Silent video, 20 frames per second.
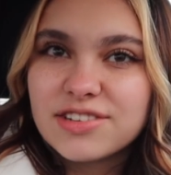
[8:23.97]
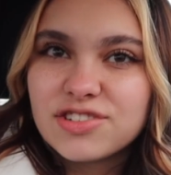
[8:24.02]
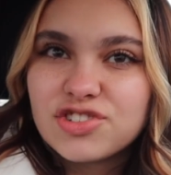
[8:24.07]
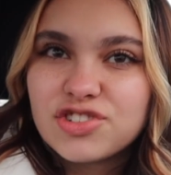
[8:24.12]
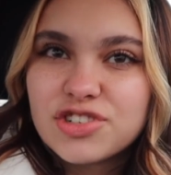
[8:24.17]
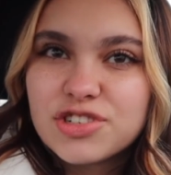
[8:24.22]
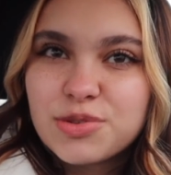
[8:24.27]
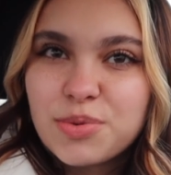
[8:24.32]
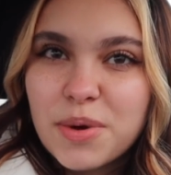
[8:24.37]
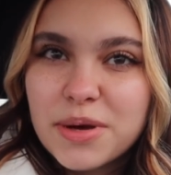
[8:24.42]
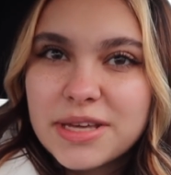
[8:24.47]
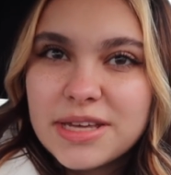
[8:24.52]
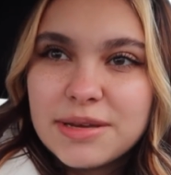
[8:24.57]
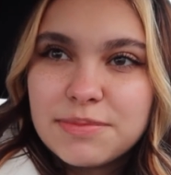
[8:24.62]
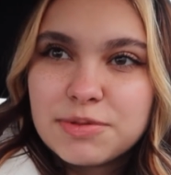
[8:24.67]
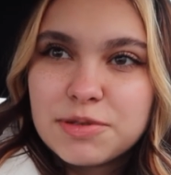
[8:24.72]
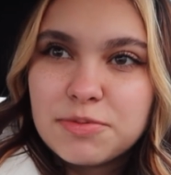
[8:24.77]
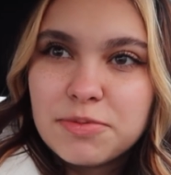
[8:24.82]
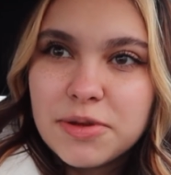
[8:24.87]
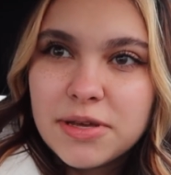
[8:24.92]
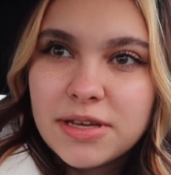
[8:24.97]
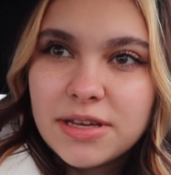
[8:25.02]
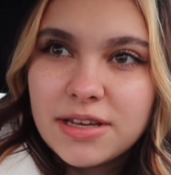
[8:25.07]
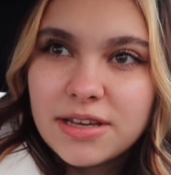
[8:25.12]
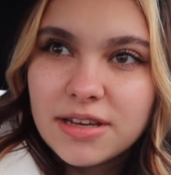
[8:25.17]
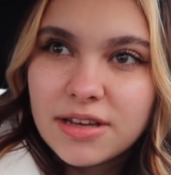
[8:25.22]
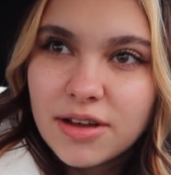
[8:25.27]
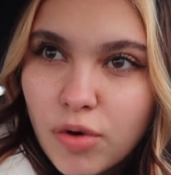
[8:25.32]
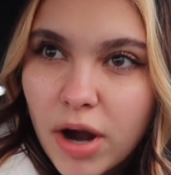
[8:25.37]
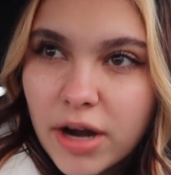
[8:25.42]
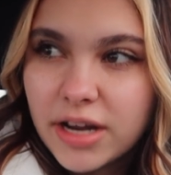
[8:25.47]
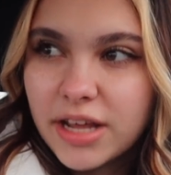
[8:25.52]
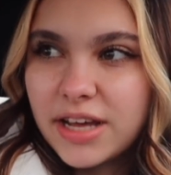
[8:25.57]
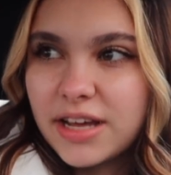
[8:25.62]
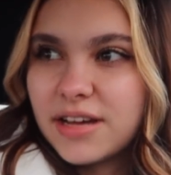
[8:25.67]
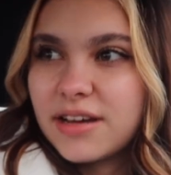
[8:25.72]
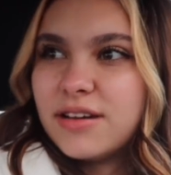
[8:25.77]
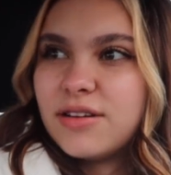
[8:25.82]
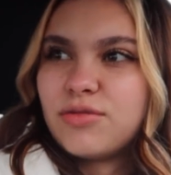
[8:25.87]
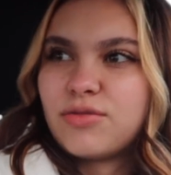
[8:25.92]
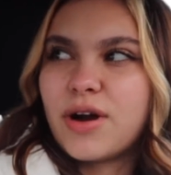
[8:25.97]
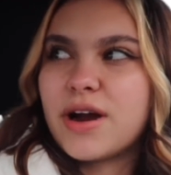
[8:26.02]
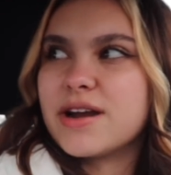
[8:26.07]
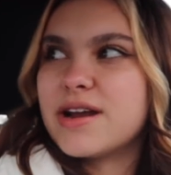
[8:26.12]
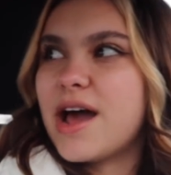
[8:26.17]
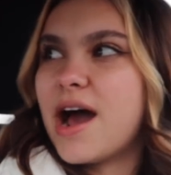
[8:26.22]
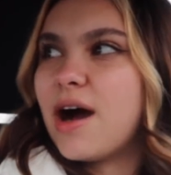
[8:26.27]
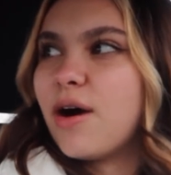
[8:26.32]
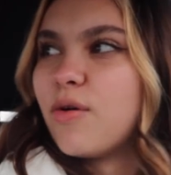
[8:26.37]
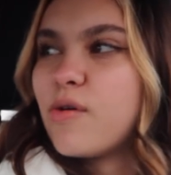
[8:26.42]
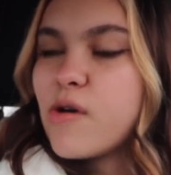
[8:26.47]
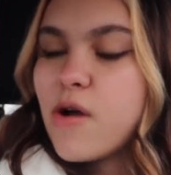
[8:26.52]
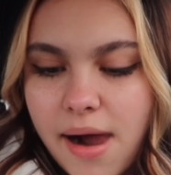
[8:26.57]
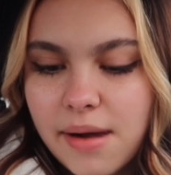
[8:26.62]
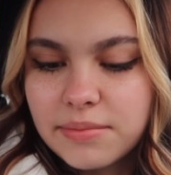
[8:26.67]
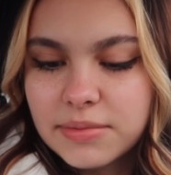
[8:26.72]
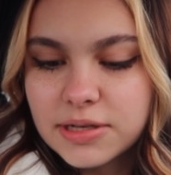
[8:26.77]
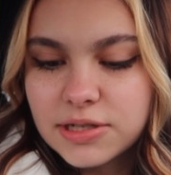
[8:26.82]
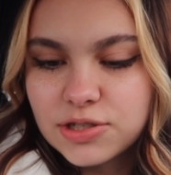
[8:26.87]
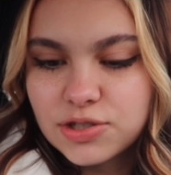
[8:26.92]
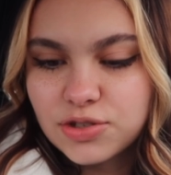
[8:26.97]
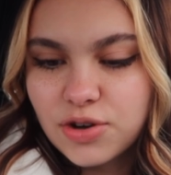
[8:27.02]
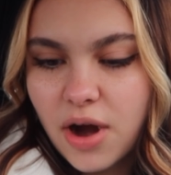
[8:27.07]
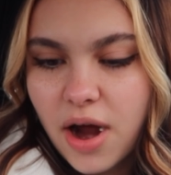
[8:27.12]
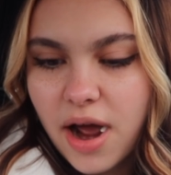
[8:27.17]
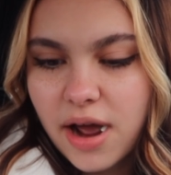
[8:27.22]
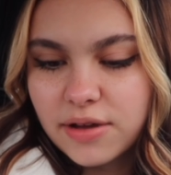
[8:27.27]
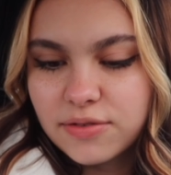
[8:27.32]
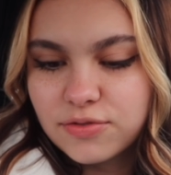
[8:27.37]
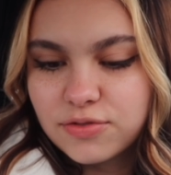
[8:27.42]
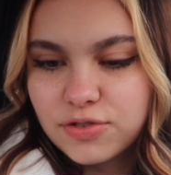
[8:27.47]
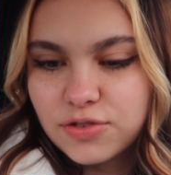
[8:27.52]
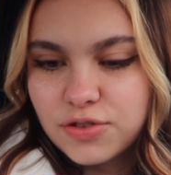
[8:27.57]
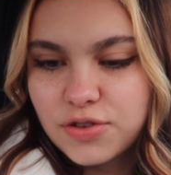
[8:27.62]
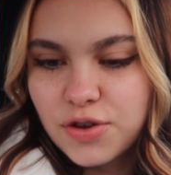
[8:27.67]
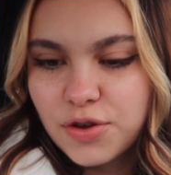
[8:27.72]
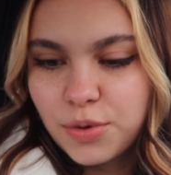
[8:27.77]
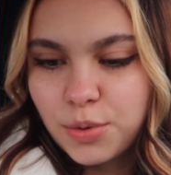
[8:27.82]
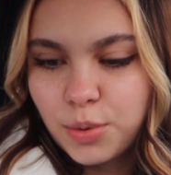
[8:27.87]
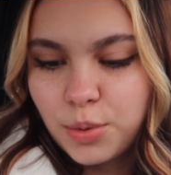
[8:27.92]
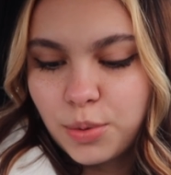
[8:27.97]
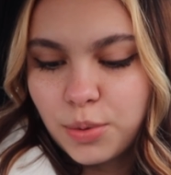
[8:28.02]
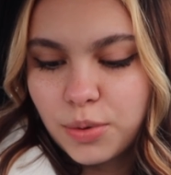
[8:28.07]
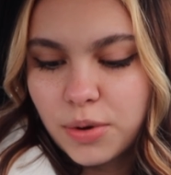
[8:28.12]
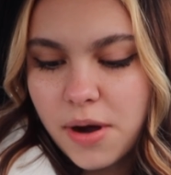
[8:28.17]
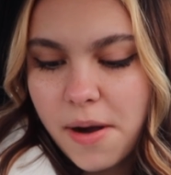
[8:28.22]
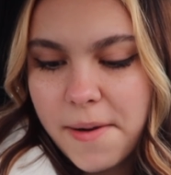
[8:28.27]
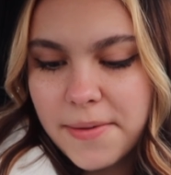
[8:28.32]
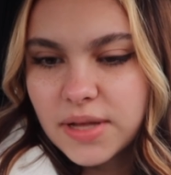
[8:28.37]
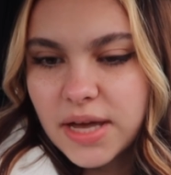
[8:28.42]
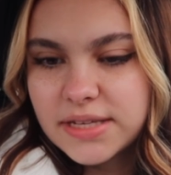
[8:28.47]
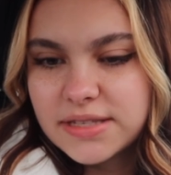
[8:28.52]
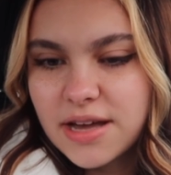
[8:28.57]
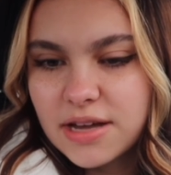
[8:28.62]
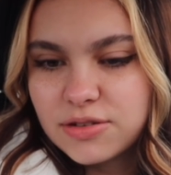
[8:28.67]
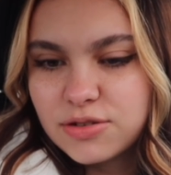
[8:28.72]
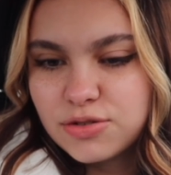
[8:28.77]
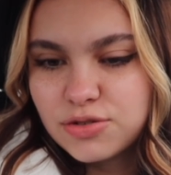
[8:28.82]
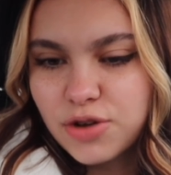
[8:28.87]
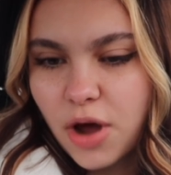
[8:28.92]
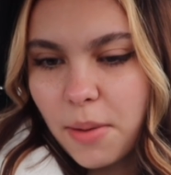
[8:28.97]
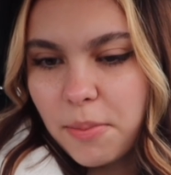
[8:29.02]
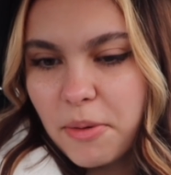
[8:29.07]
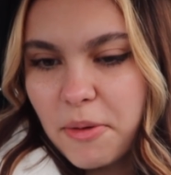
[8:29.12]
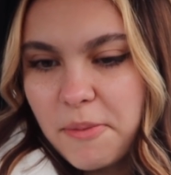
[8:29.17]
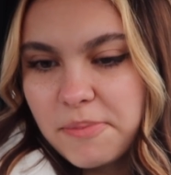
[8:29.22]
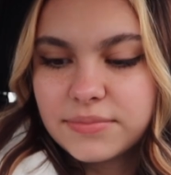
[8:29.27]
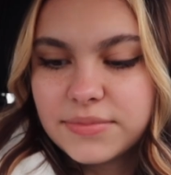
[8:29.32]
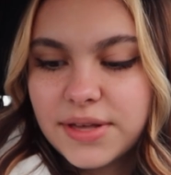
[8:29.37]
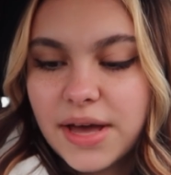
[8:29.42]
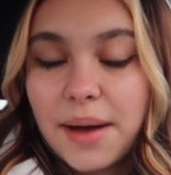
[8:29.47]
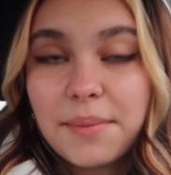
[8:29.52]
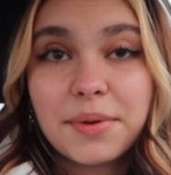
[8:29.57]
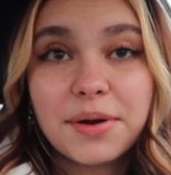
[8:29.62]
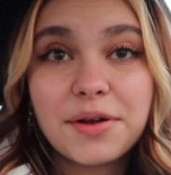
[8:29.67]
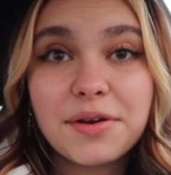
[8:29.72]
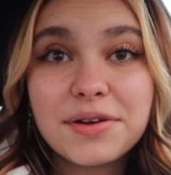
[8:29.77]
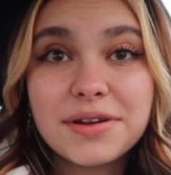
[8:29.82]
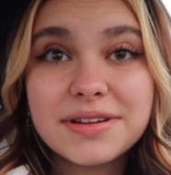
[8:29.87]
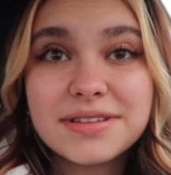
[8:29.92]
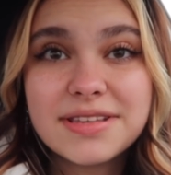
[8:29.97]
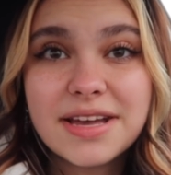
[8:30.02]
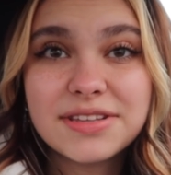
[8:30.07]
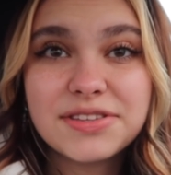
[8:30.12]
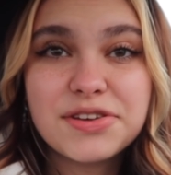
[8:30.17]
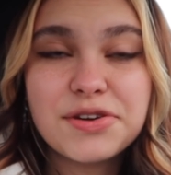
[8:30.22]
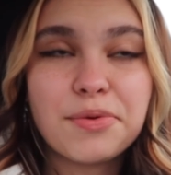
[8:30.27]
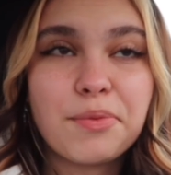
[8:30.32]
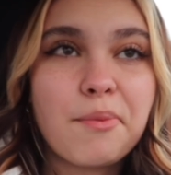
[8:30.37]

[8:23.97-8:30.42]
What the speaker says: is just what keeps me running right now. I'm gonna drive to a tattoo shop. Yeah, I'm gonna go get a tattoo.